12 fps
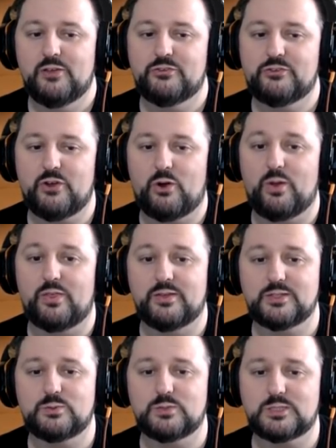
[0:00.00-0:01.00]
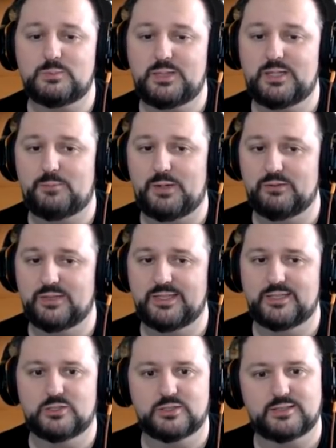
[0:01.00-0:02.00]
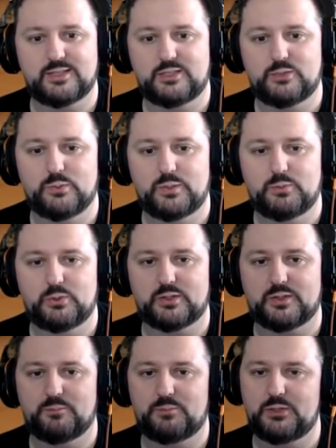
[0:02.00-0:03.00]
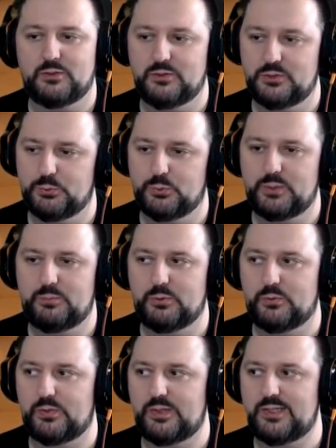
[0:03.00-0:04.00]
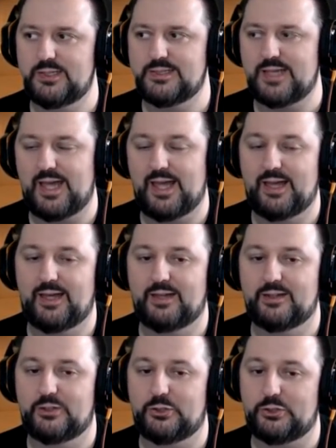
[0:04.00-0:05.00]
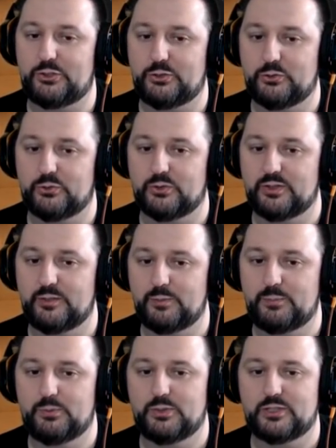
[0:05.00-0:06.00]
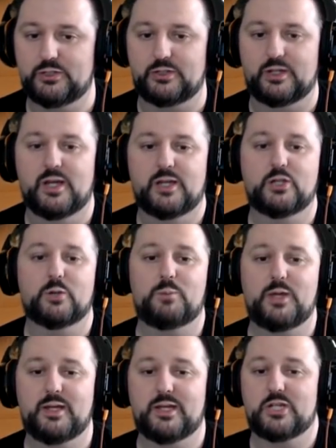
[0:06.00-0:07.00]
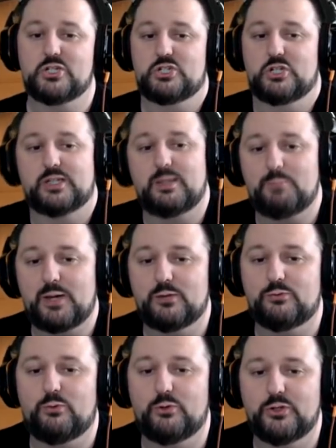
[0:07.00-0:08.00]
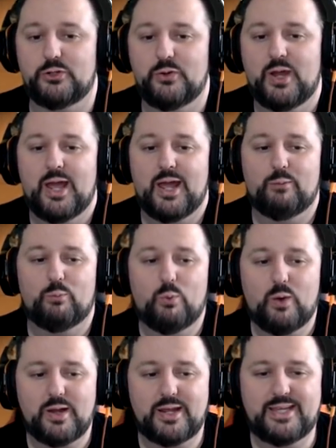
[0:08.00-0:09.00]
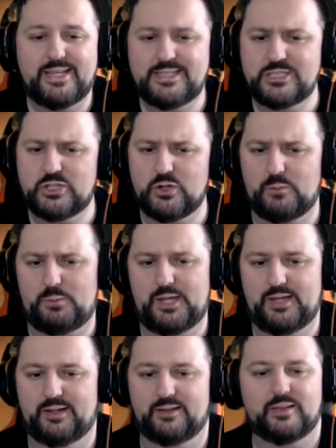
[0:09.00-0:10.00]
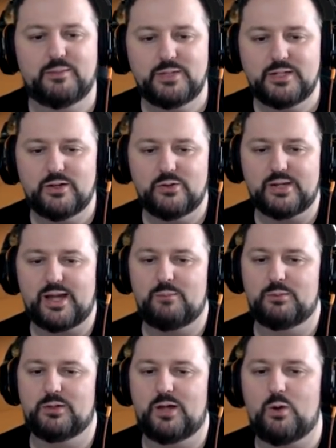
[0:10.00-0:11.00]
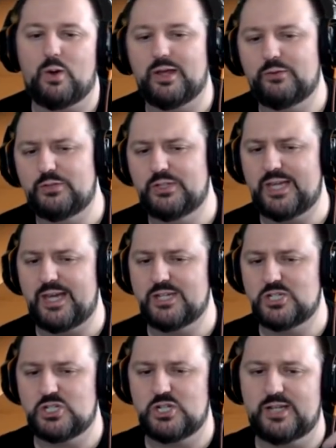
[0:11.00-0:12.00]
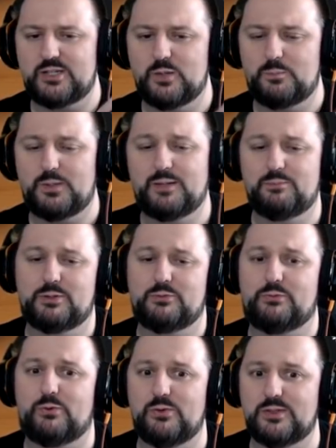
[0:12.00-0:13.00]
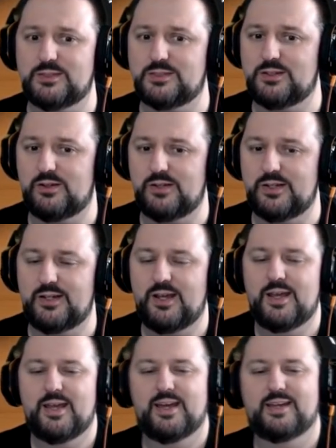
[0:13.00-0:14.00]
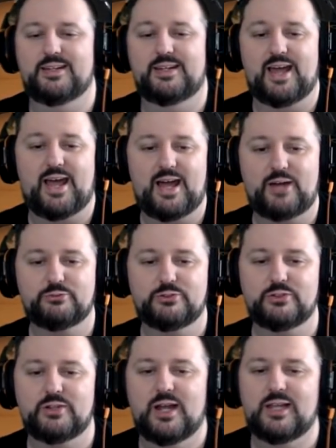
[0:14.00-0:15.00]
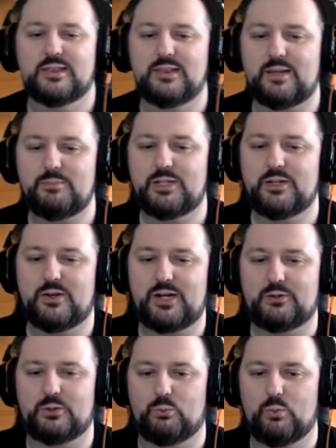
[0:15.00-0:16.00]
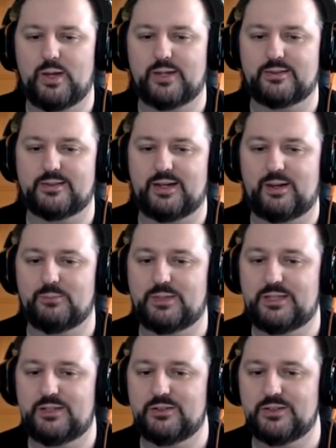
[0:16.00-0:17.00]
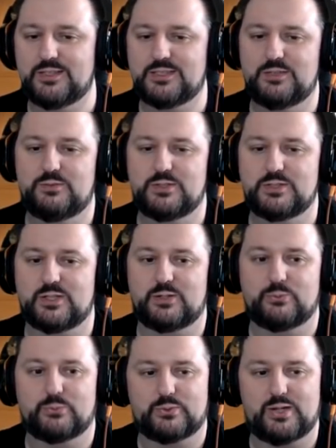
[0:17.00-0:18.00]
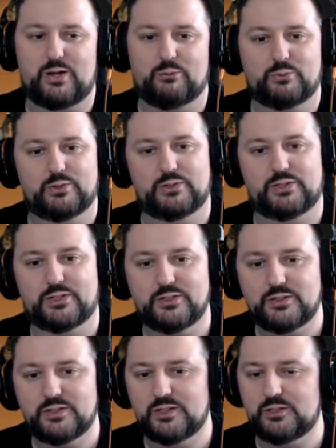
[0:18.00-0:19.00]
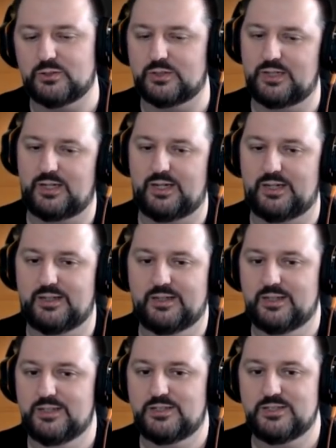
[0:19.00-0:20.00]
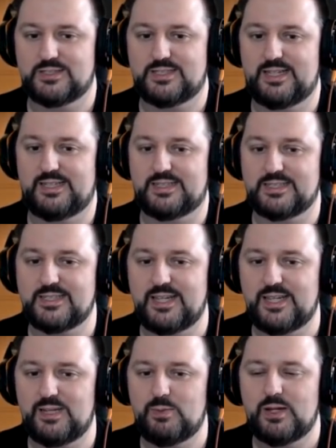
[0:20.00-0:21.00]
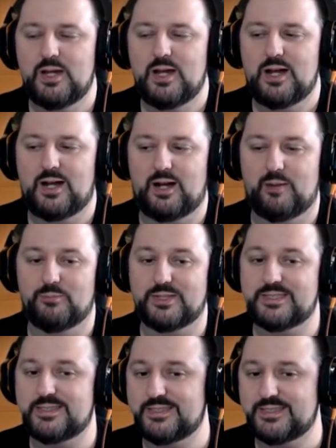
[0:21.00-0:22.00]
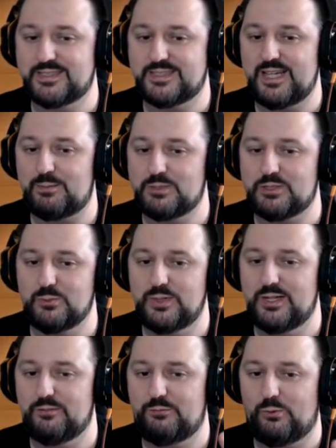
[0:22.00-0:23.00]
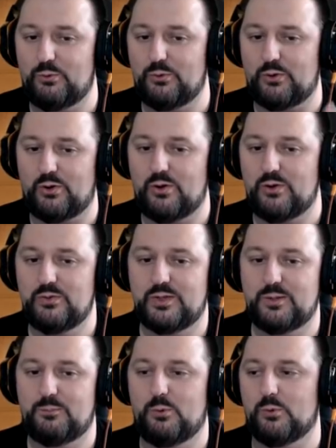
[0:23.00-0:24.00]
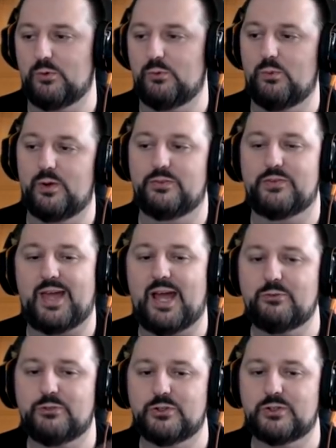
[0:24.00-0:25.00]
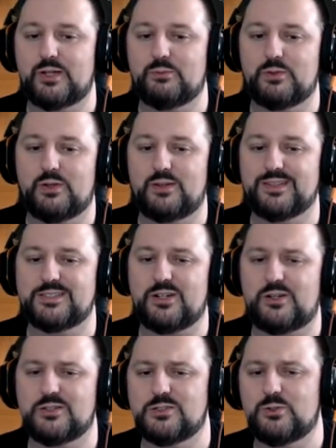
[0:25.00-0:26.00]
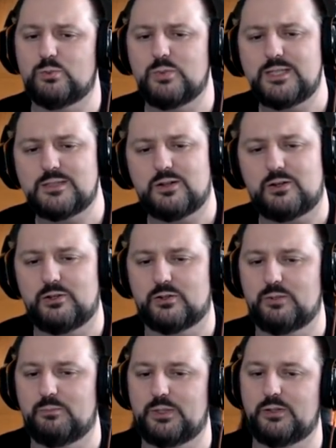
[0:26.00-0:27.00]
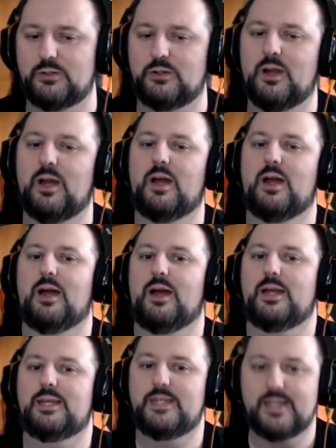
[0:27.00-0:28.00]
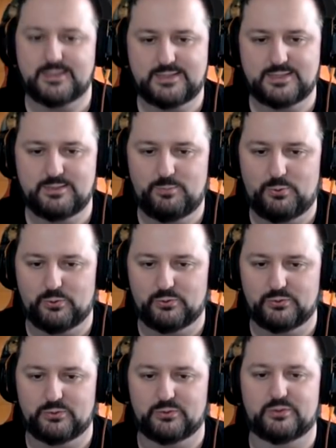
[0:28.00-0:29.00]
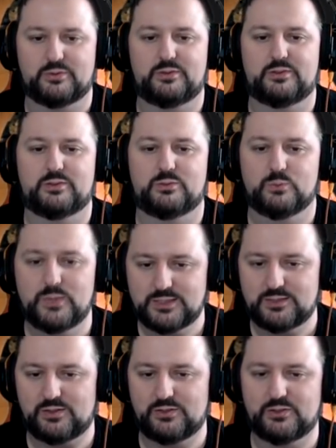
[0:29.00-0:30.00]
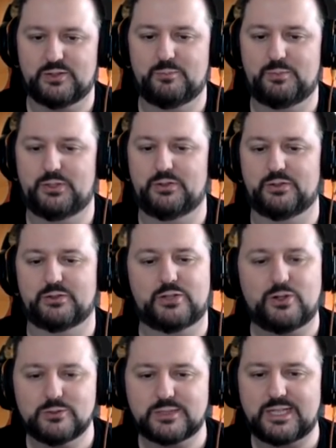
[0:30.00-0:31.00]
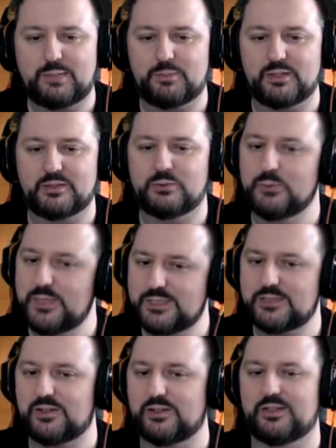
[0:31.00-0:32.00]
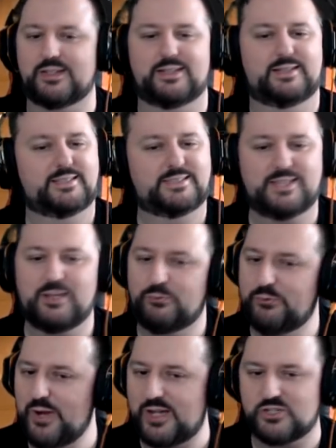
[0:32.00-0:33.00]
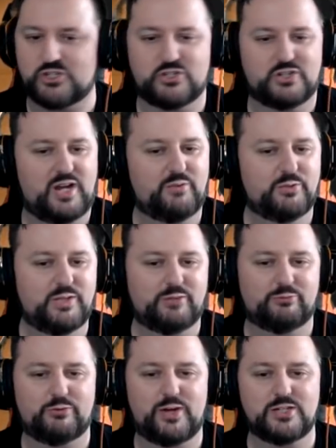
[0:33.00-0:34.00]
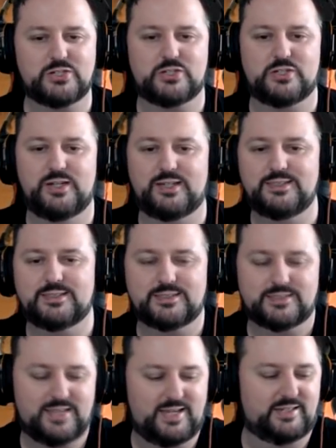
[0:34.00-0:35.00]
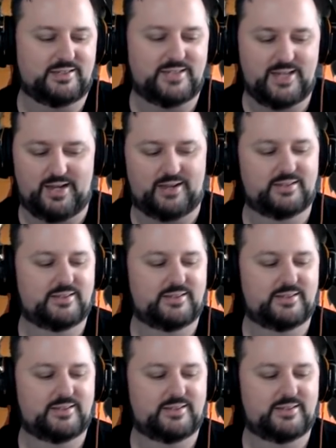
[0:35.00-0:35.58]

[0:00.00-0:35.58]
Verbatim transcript: So this will speed up everything just like you reboot a computer, you reboot these and you're going to be pretty good. Your ping should get better for you what is your ping? Let me know down below. If you can, check your ping before this started and then after. Let me know how it went. I'm curious if it's like got really good or got just stayed the same. Um, steps three and four are the important ones. After you're done with all this, also restart your computer. Yes, it's important. Restart your computer. Don't skip it. Restart it. Get fresh. Everything fresh, nice, and yeah.